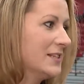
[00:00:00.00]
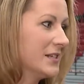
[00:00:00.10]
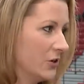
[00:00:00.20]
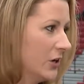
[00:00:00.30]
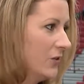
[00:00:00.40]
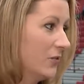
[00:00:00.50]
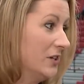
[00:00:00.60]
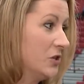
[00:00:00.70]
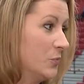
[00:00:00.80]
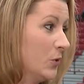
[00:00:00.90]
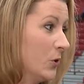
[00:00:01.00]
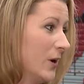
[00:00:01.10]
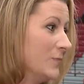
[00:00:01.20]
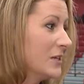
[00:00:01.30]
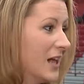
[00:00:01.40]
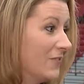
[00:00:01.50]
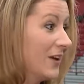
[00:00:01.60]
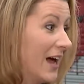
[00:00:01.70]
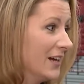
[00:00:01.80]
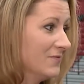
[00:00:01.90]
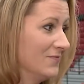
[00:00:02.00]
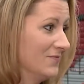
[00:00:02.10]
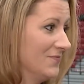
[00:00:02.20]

bystander intervention program to Lafayette.